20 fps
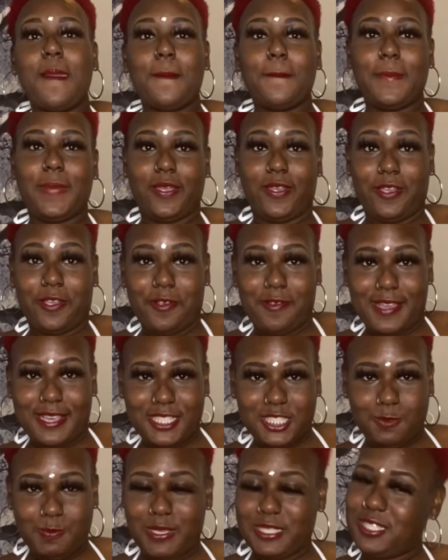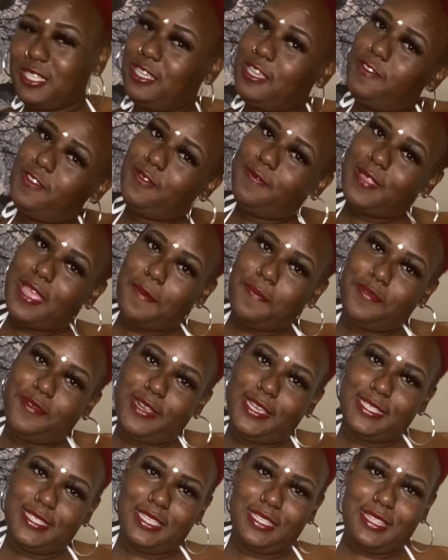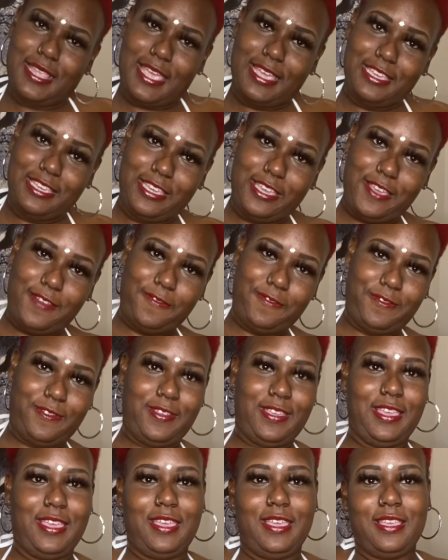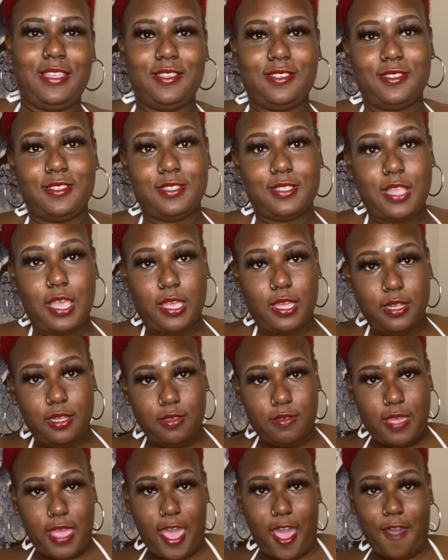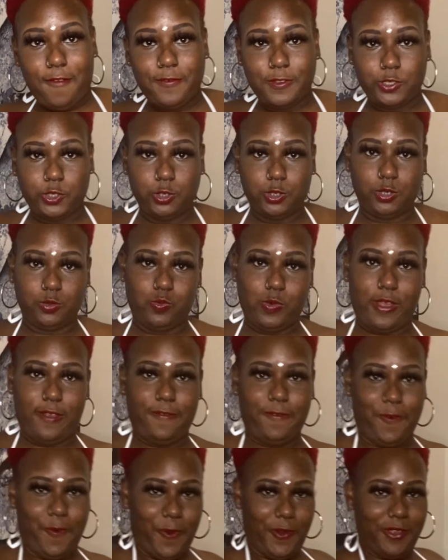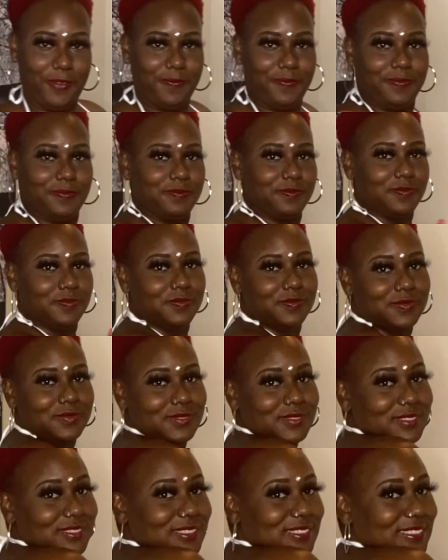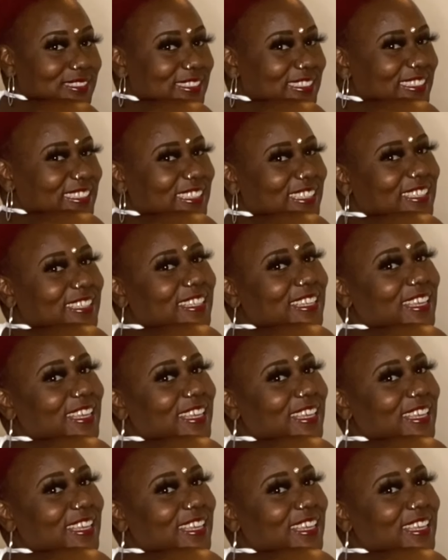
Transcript: Merry Christmas and give him that present, that gift. This is like a little outfit you can wear for him.